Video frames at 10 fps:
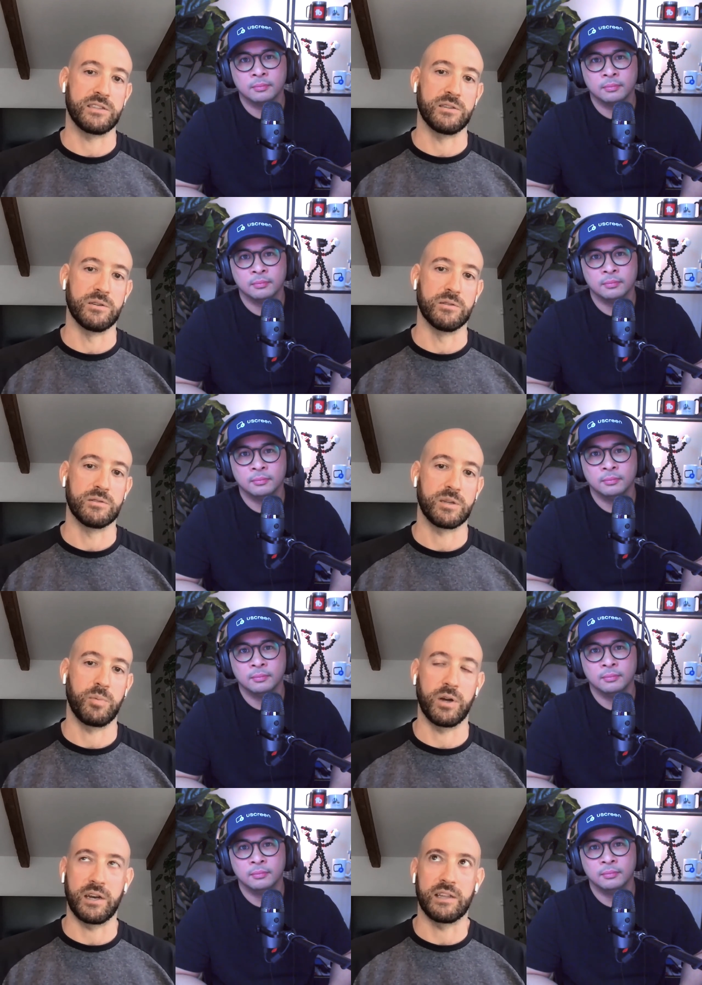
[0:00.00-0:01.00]
Speaker 1: to to
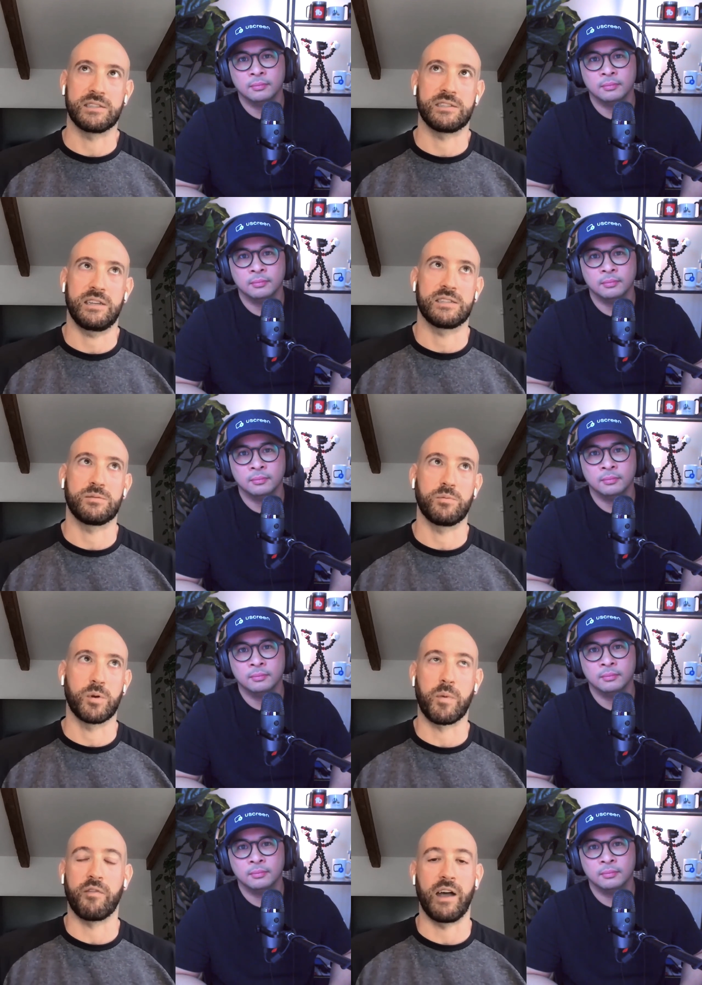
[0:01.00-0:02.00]
put it. It's it's
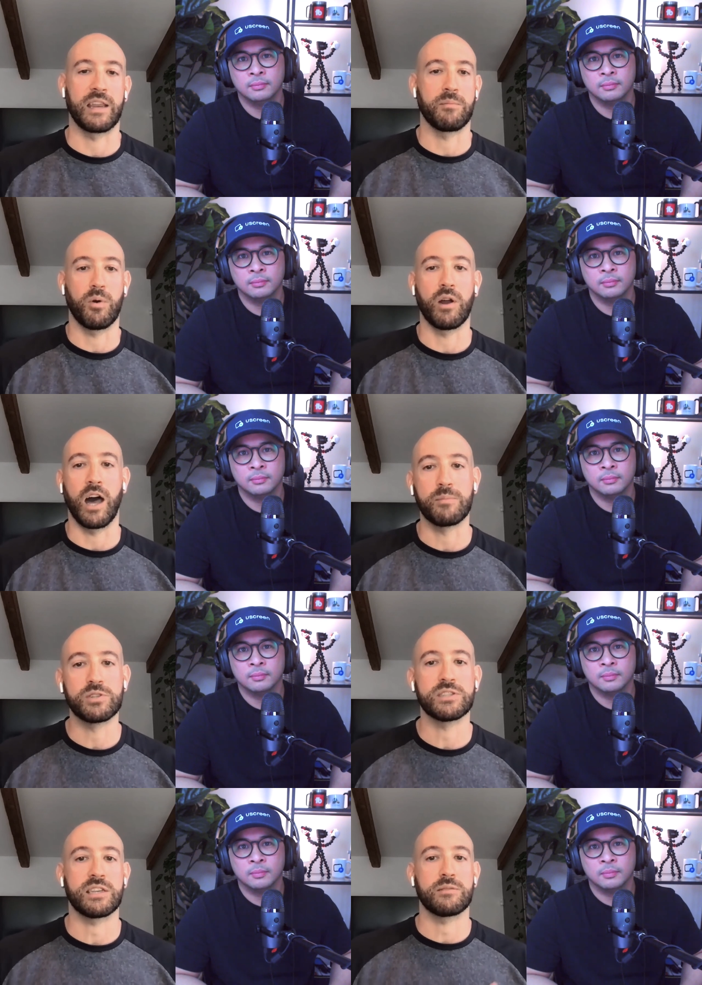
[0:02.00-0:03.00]
we're providing more
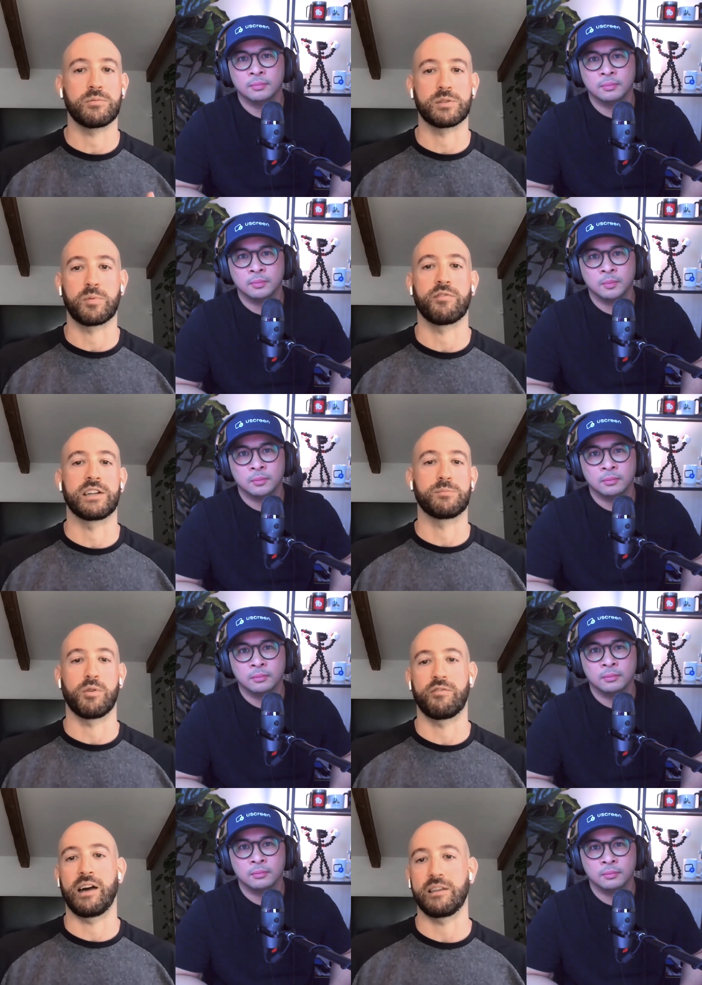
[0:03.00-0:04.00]
options, which provides
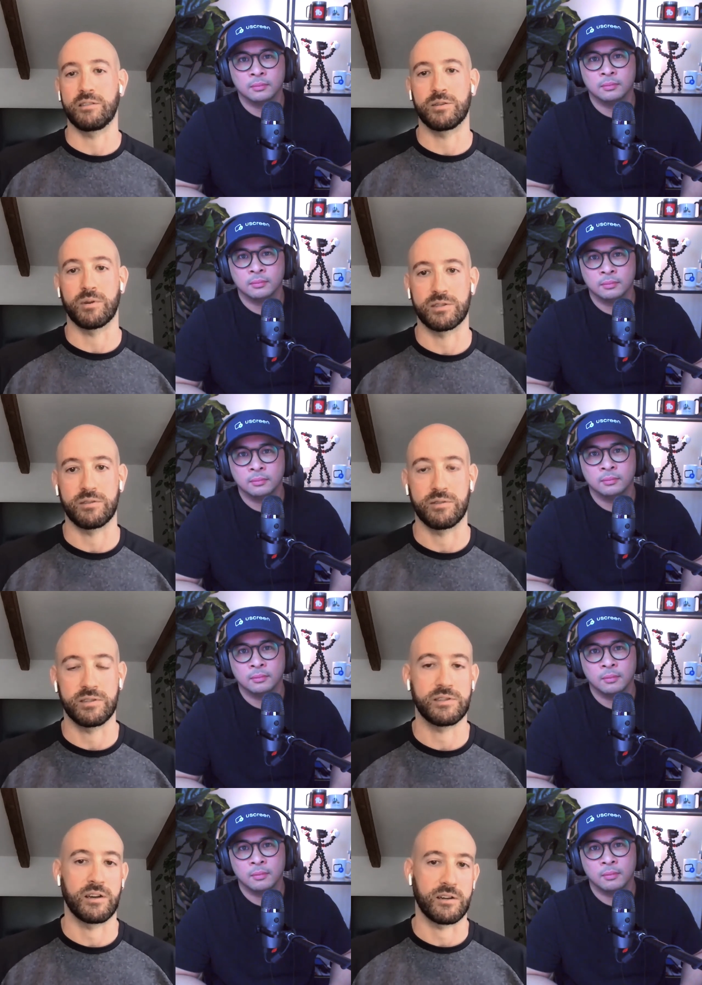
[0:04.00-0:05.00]
more value to our
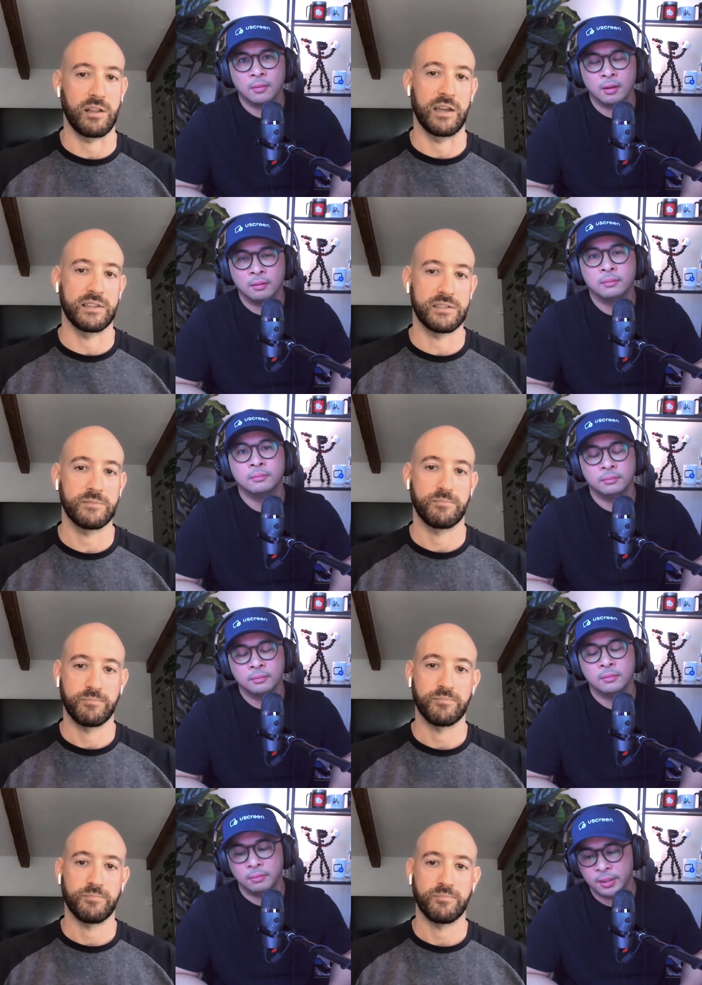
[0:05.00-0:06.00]
students and our clients.
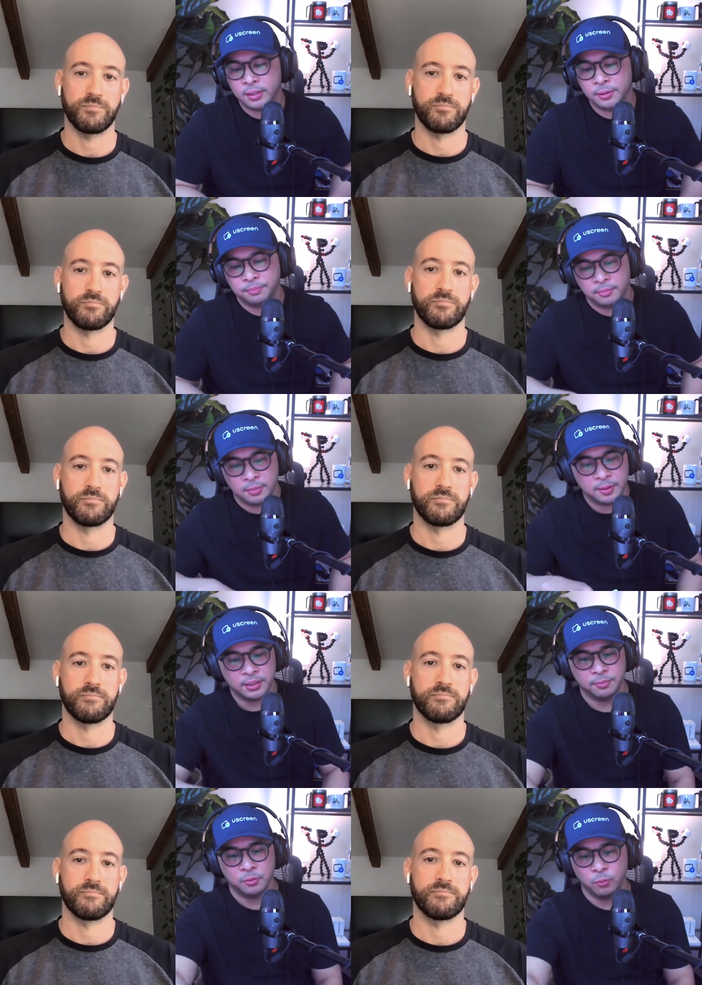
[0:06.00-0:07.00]
Speaker 2: Amazing,
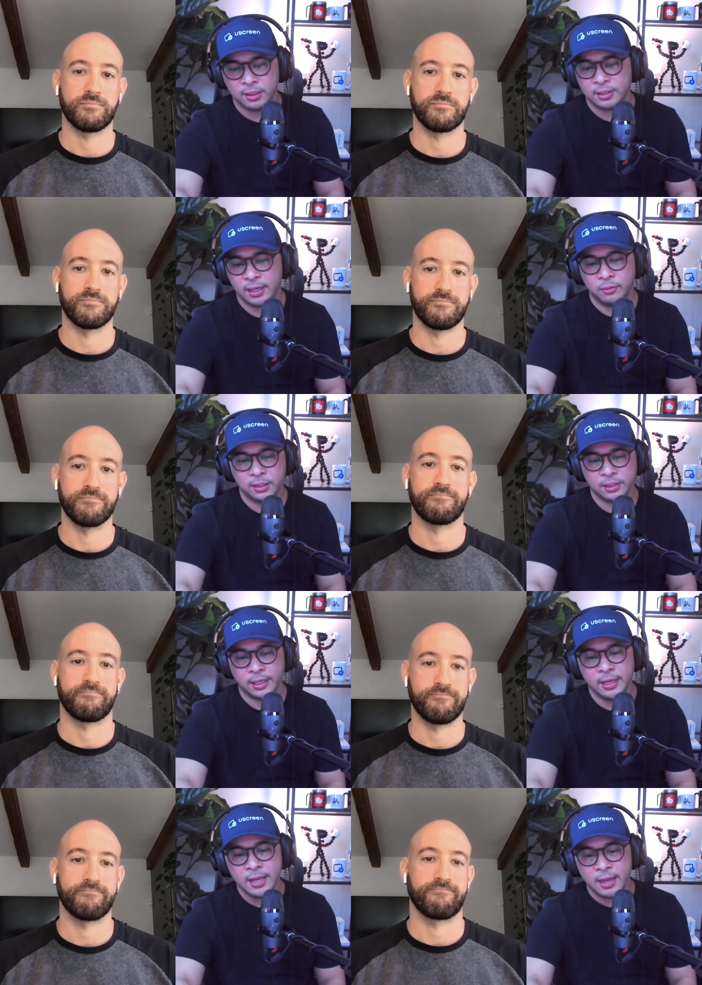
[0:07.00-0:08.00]
amazing. Well said, well
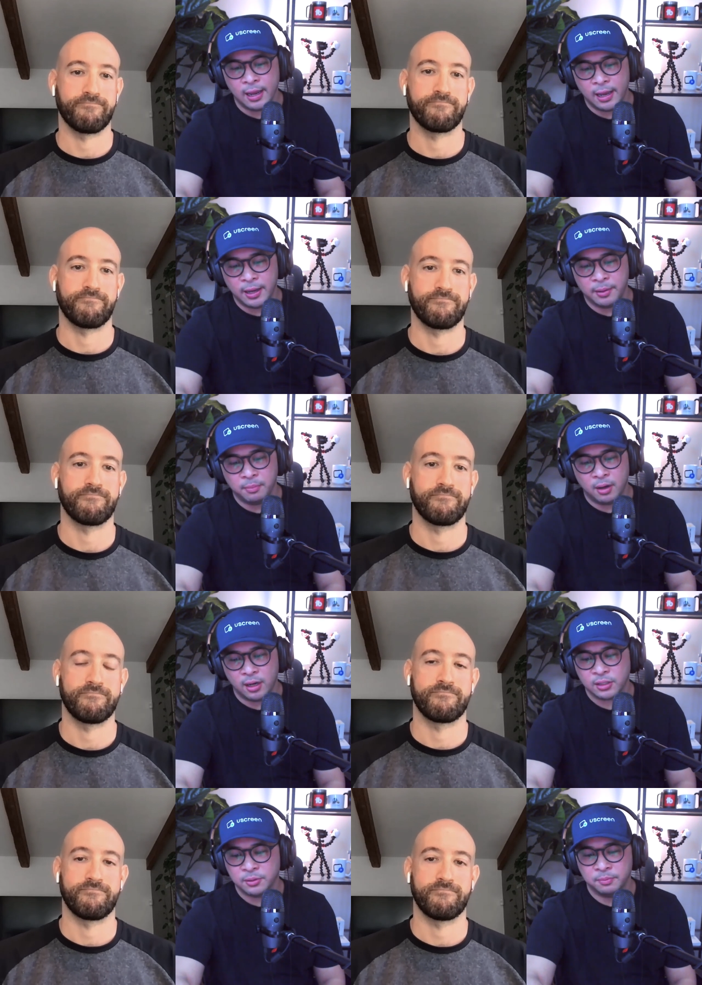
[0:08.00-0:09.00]
said. Um,
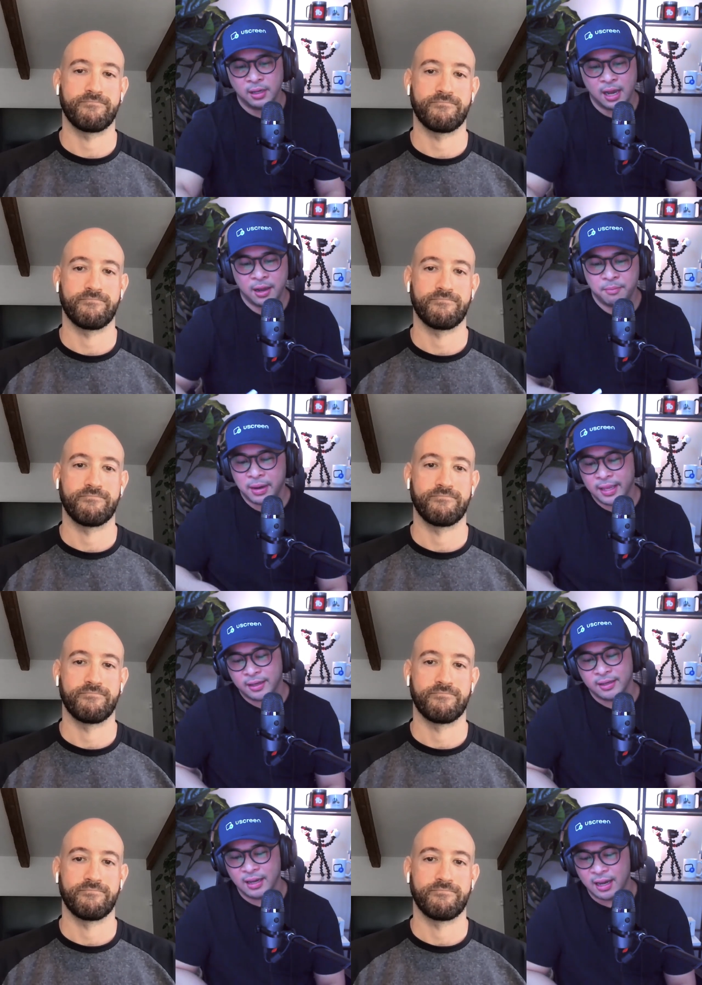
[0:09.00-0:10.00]
awesome, uh,
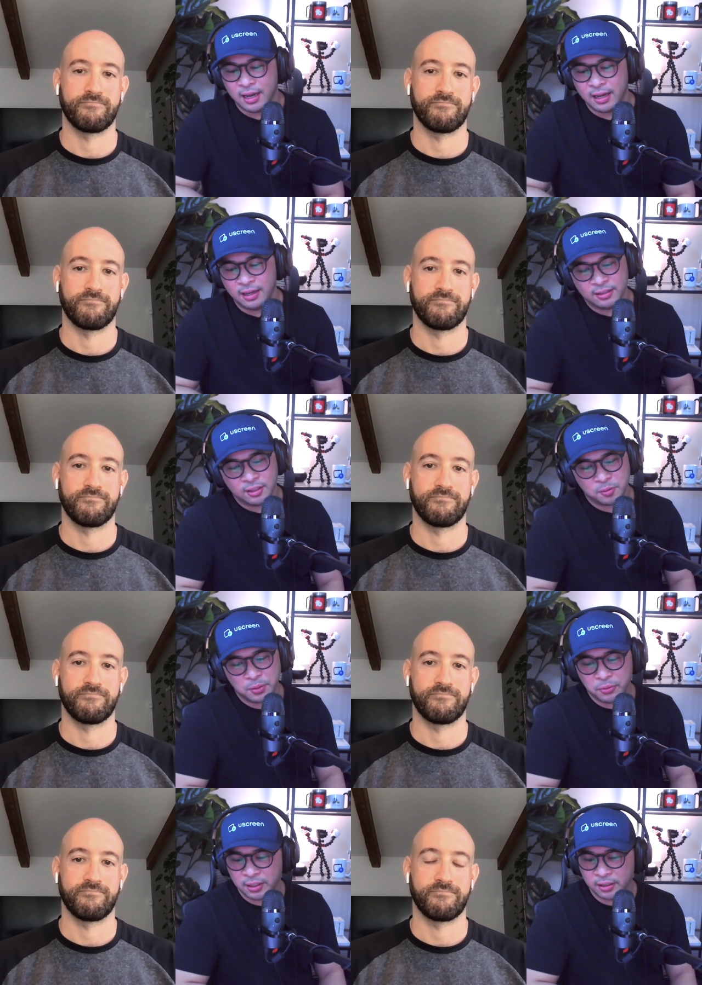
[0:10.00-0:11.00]
Mike. Uh, this has been
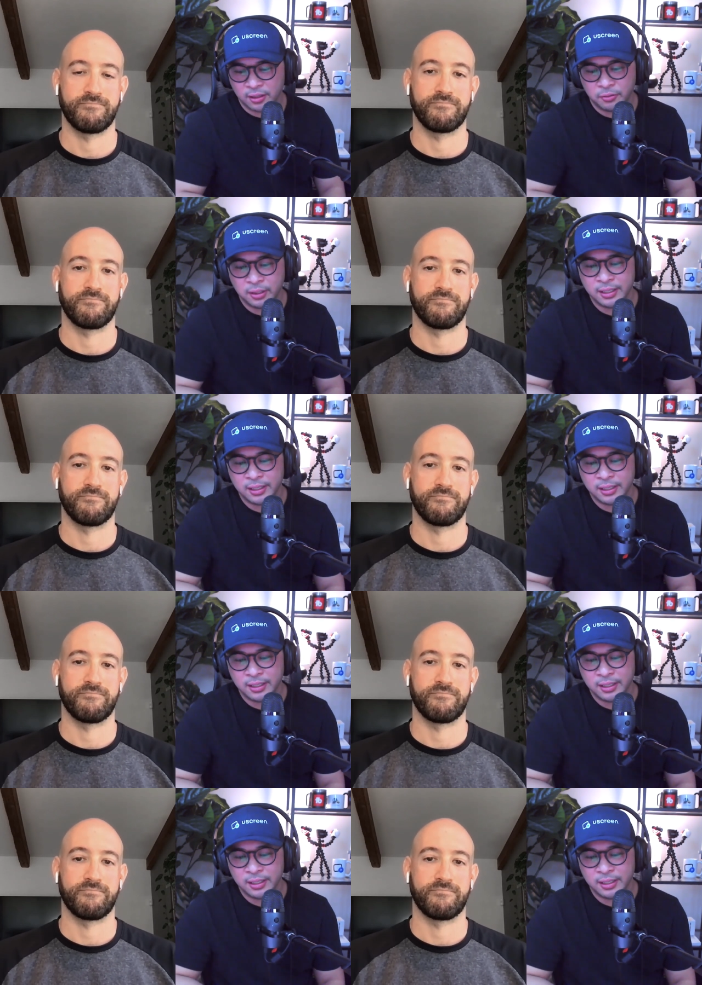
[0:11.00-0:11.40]
really good, really